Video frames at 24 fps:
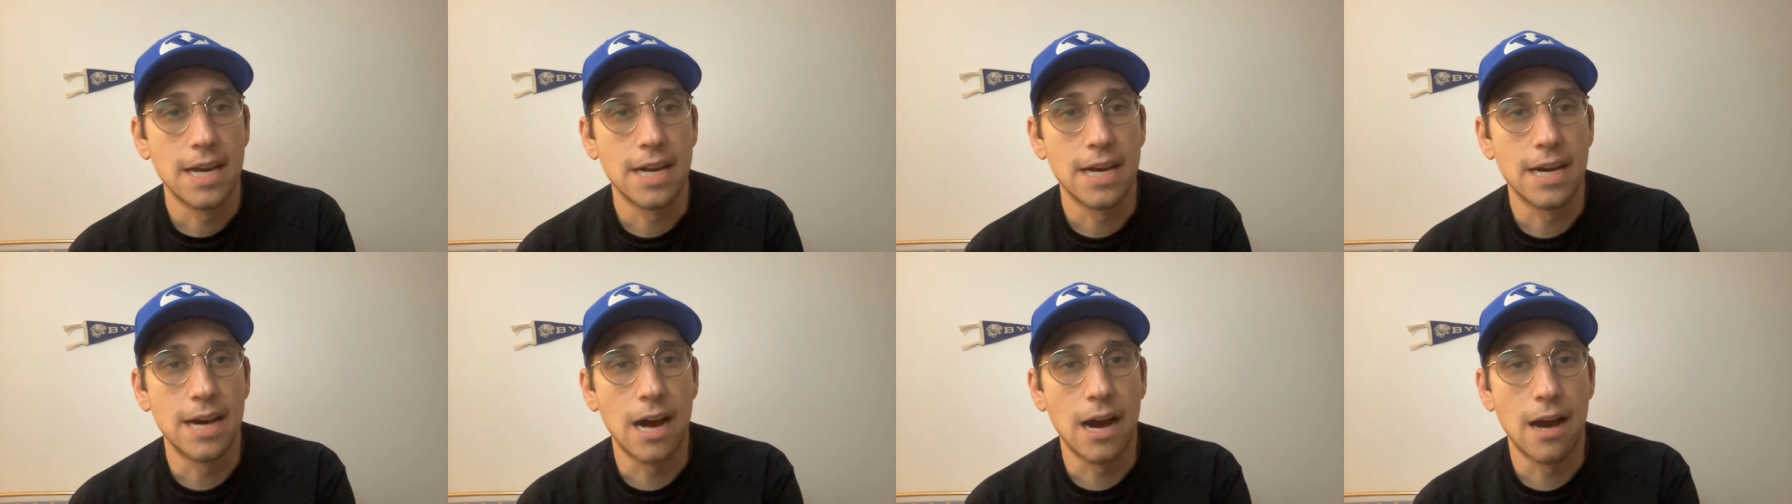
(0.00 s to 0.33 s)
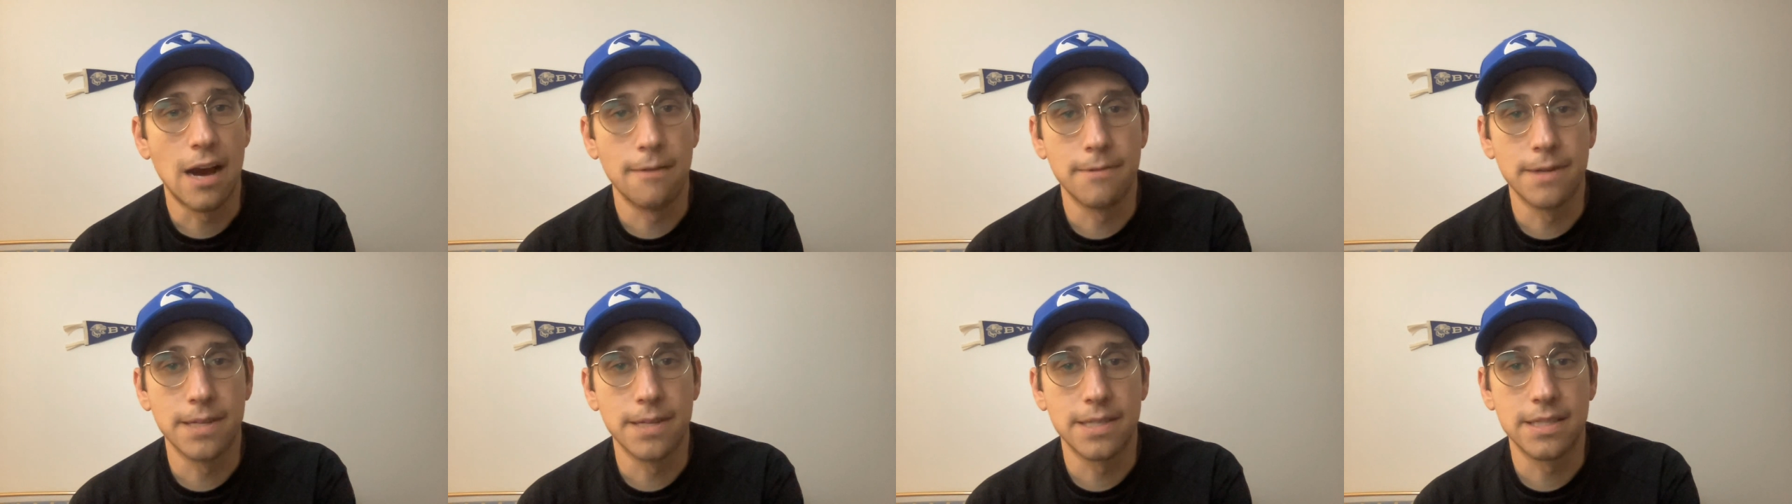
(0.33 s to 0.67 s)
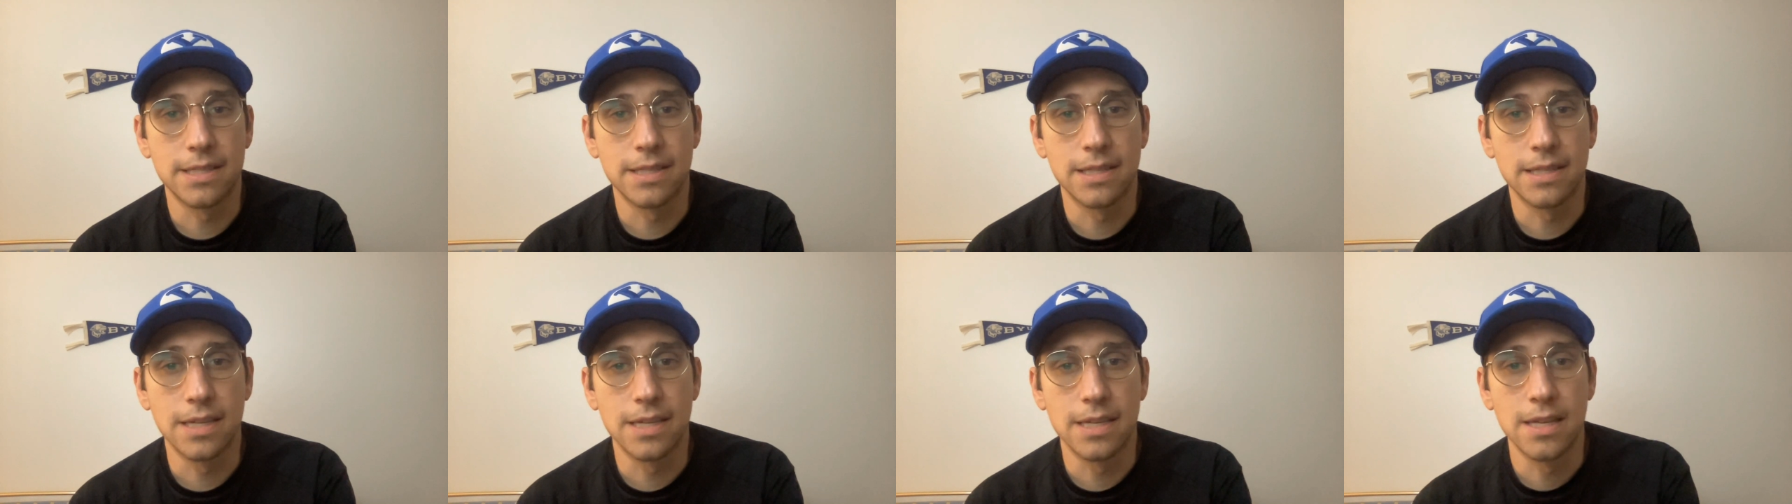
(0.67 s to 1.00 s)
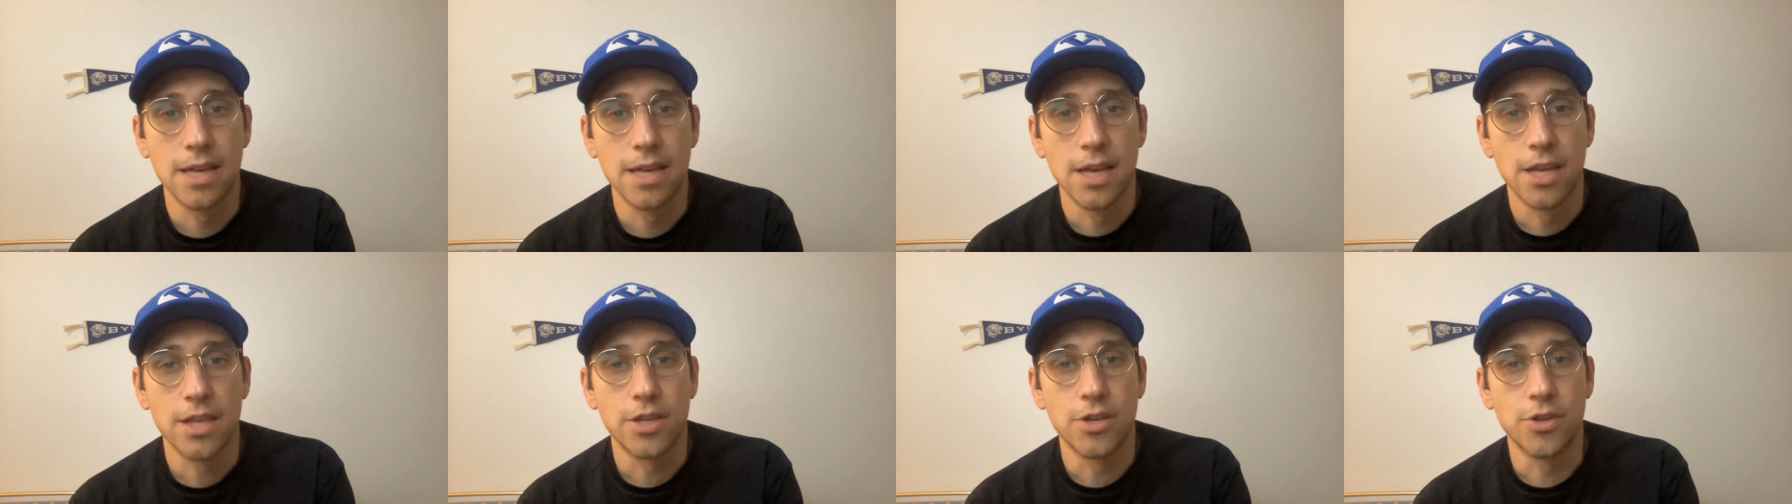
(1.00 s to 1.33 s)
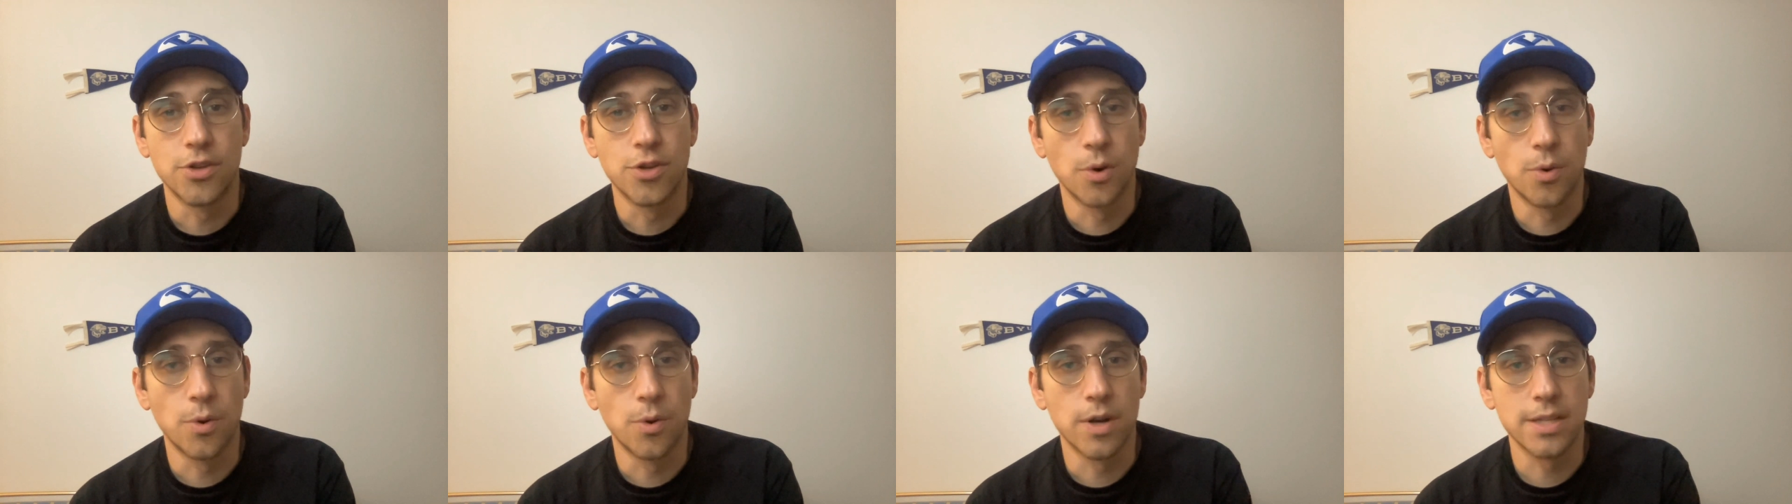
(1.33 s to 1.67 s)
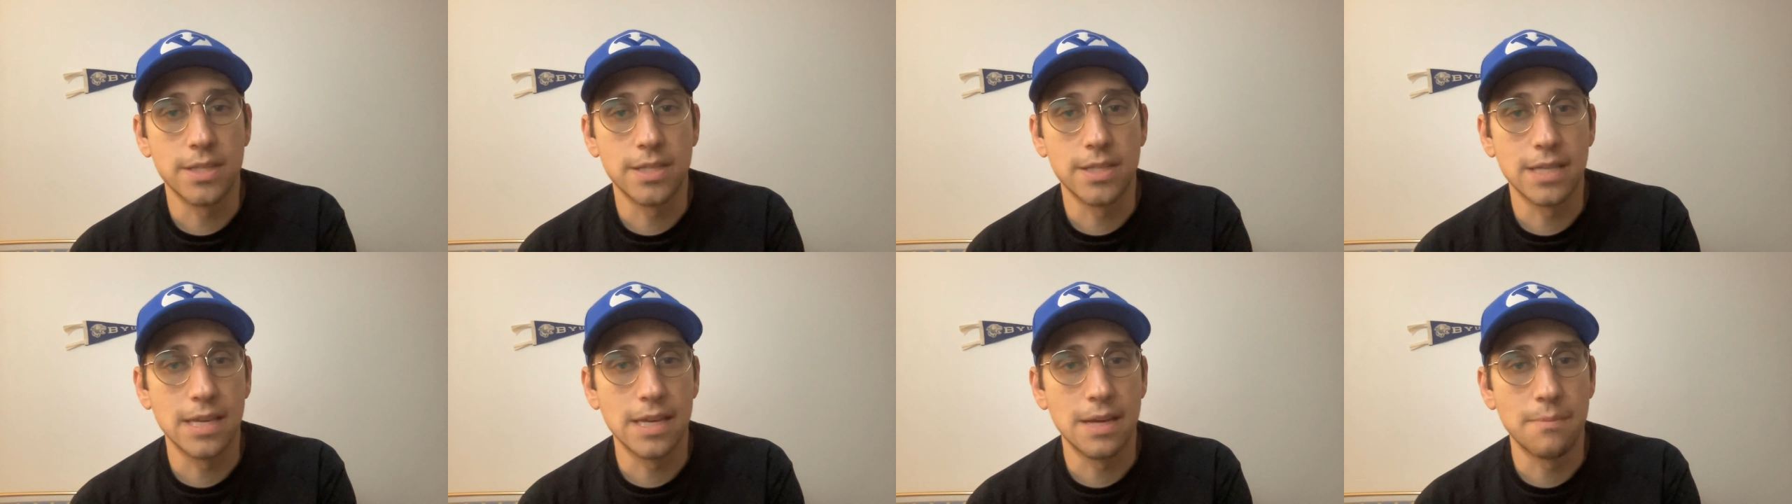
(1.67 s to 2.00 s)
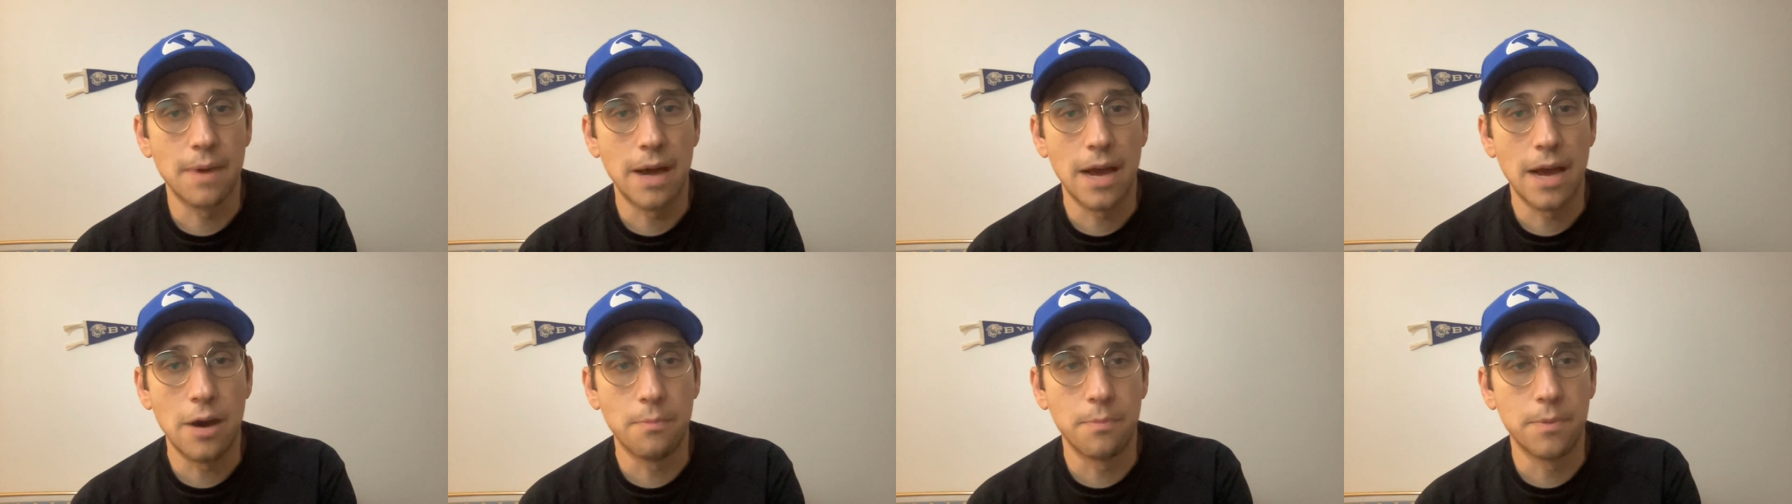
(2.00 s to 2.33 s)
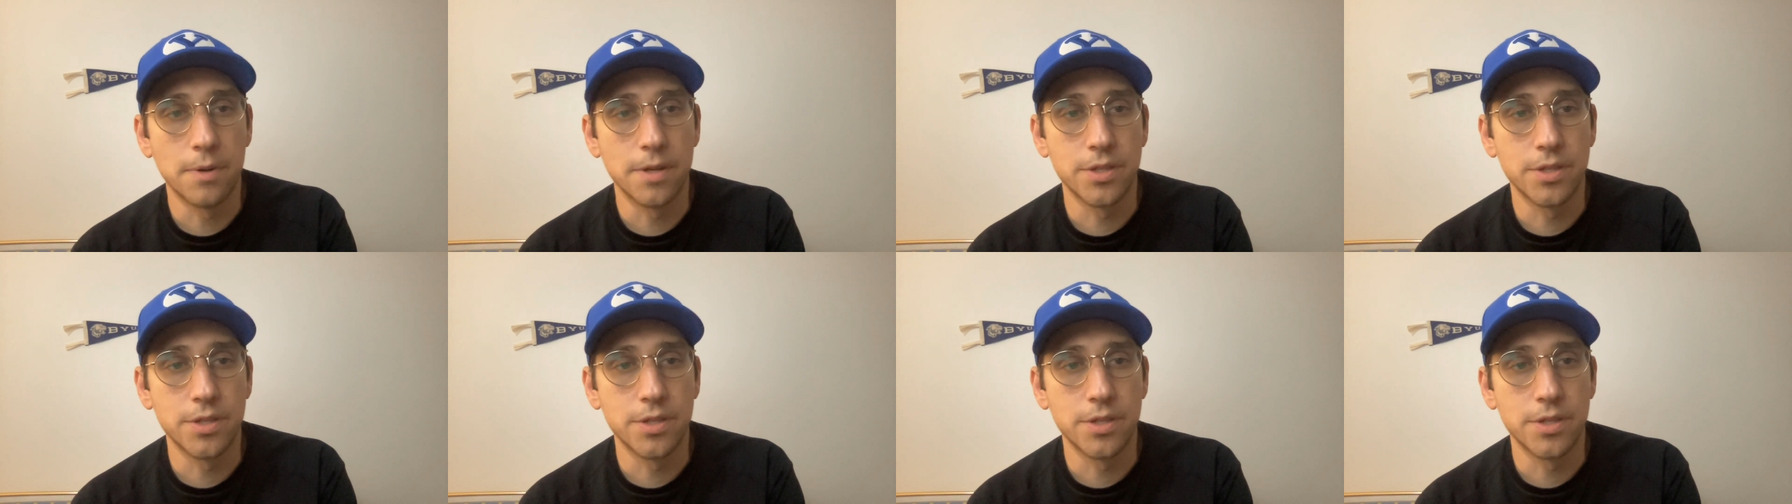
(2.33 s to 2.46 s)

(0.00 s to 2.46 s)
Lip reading: Obviously, you don't want to see him out,